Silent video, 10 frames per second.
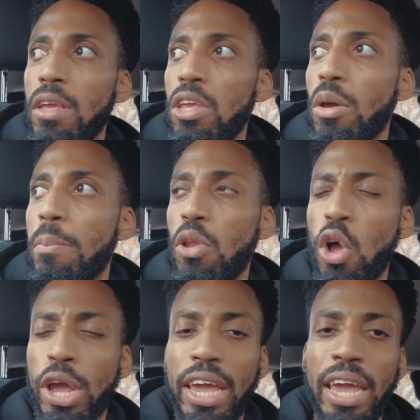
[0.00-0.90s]
you're
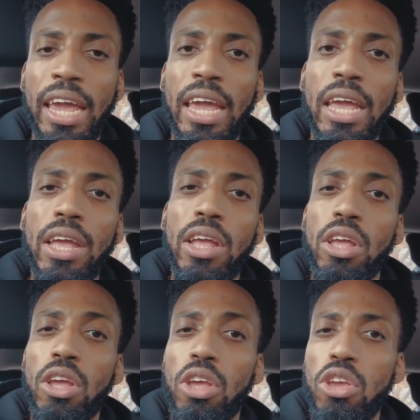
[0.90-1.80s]
blocking
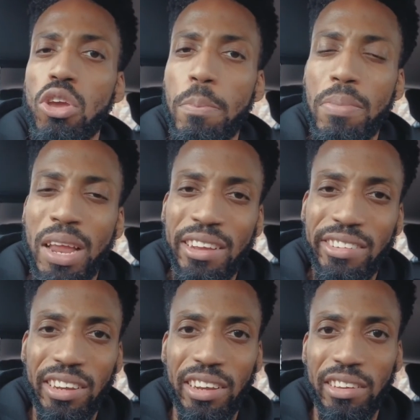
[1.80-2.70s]
your
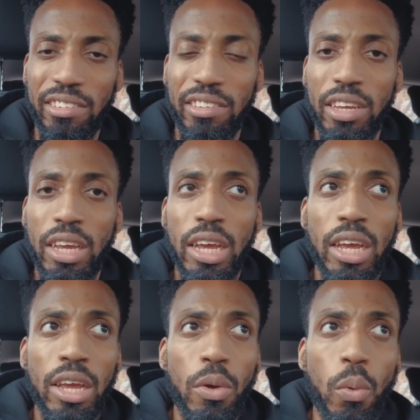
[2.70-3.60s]
blessings.
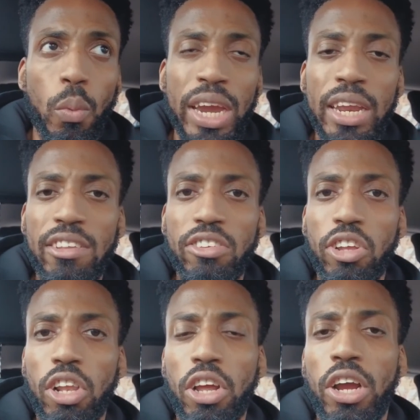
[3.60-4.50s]
We need to
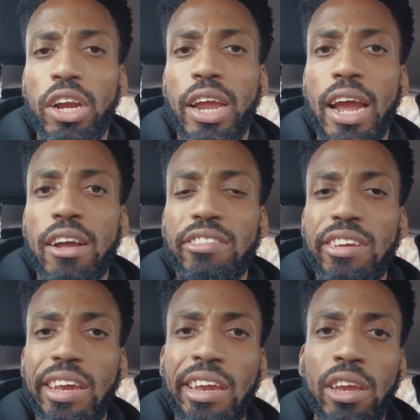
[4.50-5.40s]
learn how to
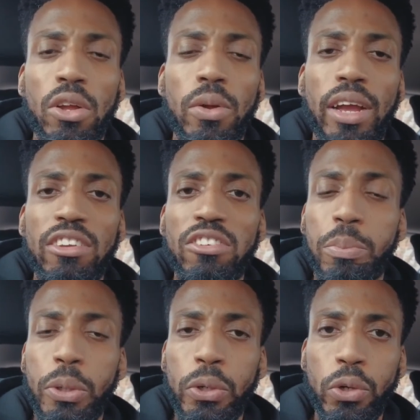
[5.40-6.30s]
heal as
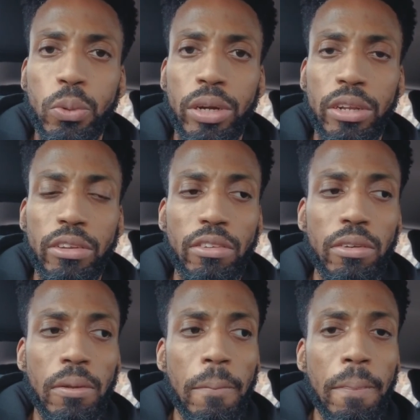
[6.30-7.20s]
spiritual ones.
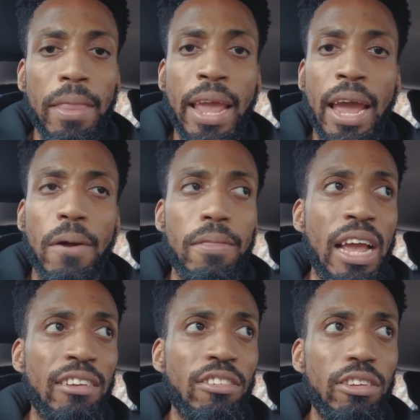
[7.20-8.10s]
Now,
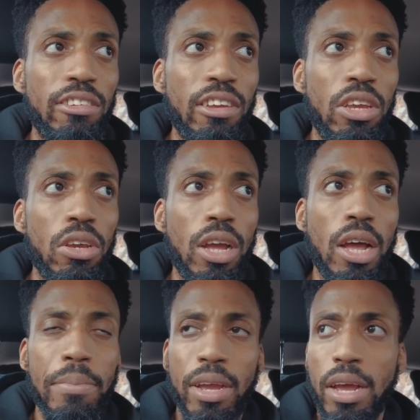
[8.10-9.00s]
that's not to say you
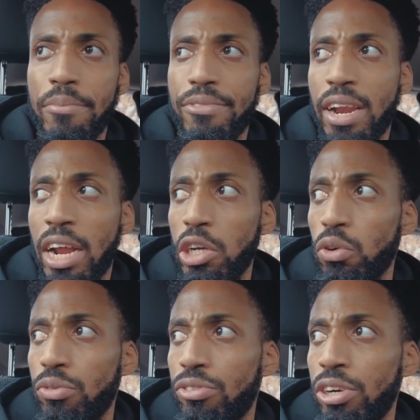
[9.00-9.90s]
can't become
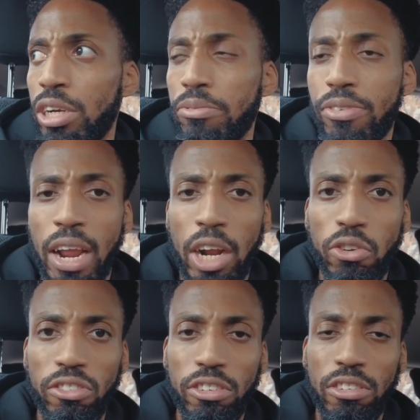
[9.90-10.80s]
financial freedom,
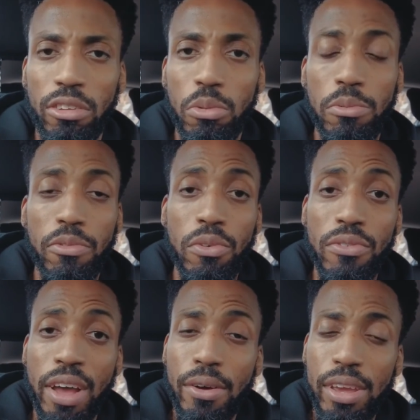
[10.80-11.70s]
financial successful
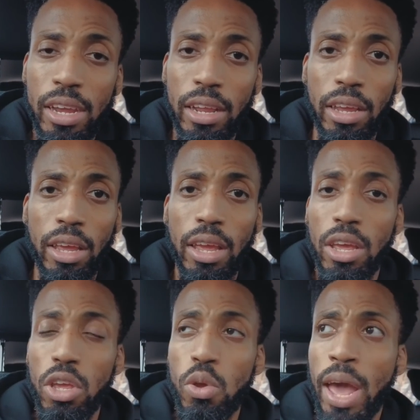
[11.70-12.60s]
without healing.
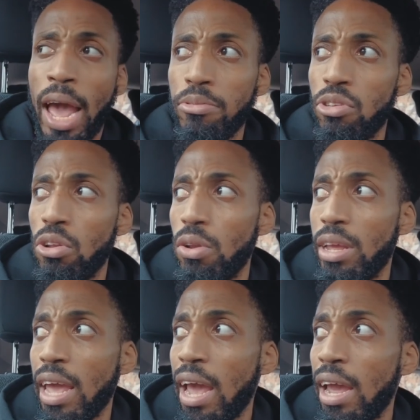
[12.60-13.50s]
You absolutely
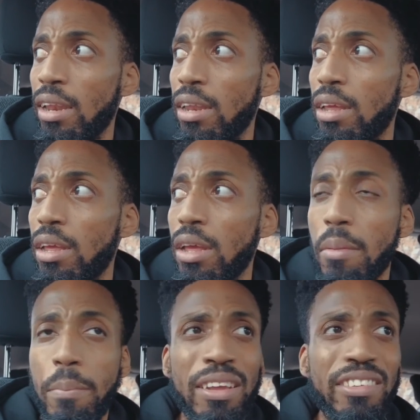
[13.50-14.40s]
can.
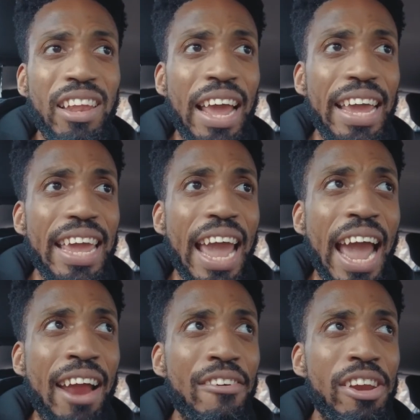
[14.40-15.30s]
But it's like
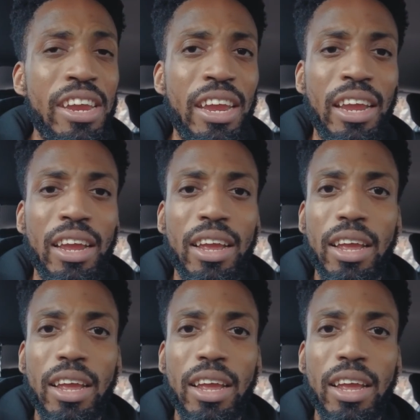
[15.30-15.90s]
carrying